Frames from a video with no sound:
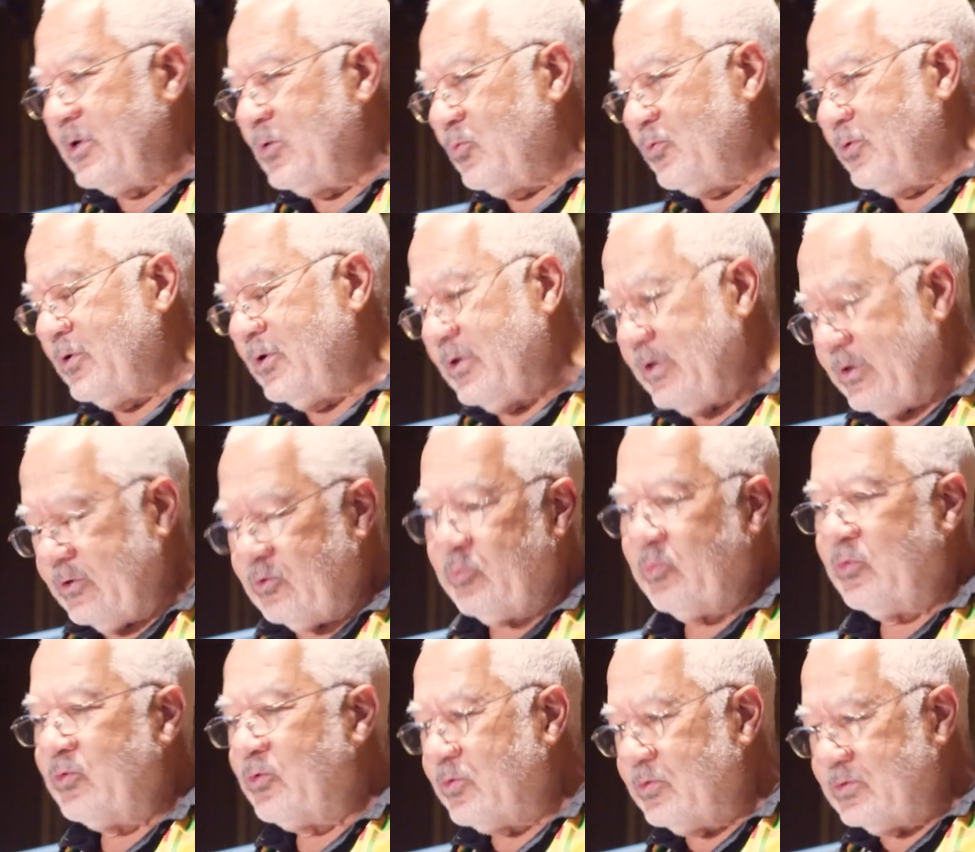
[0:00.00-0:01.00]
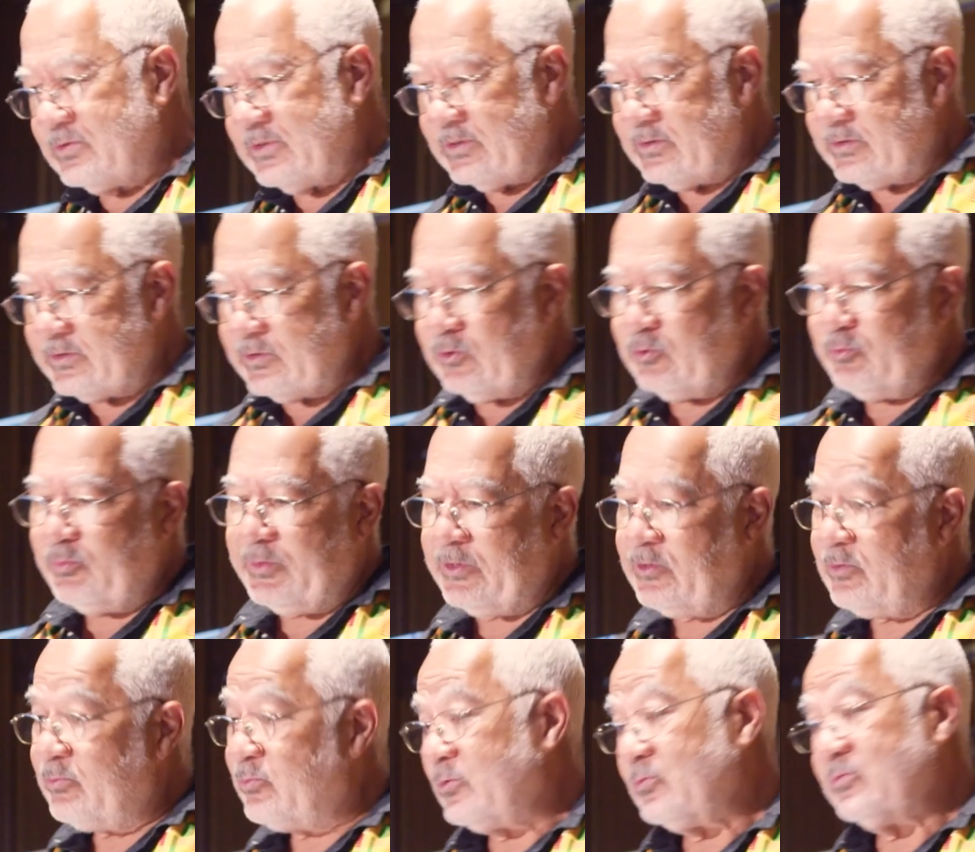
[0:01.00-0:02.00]
were the Gilmores, and Toad
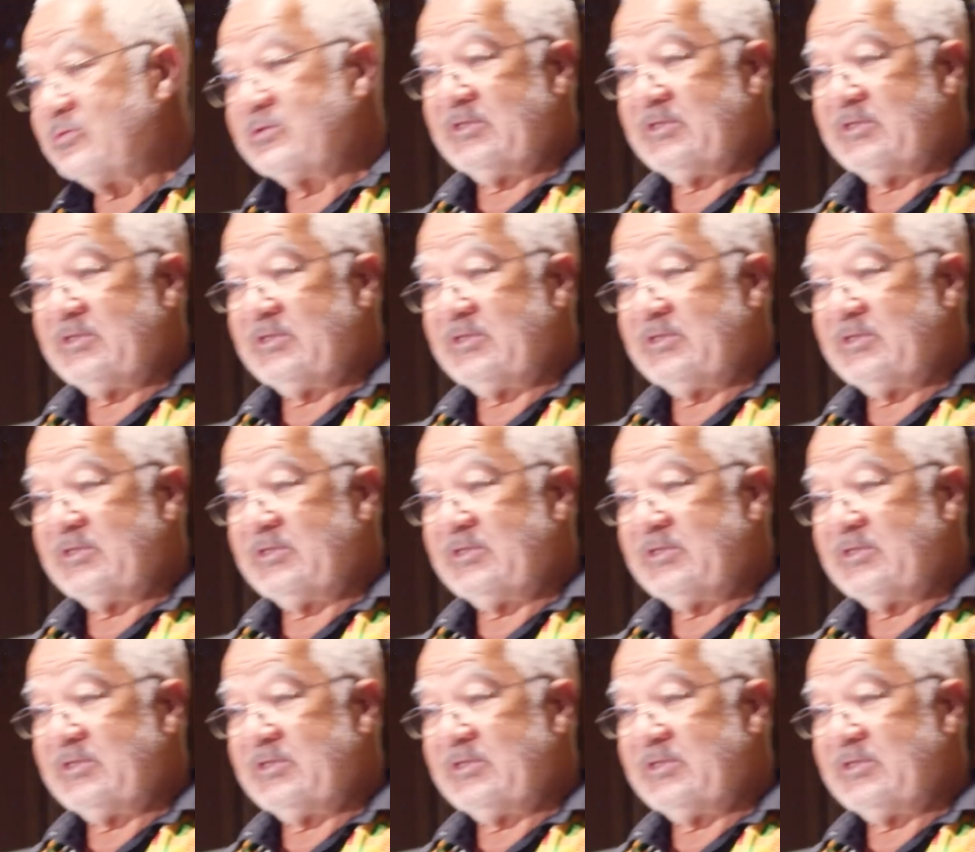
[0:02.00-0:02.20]
Gilmore was a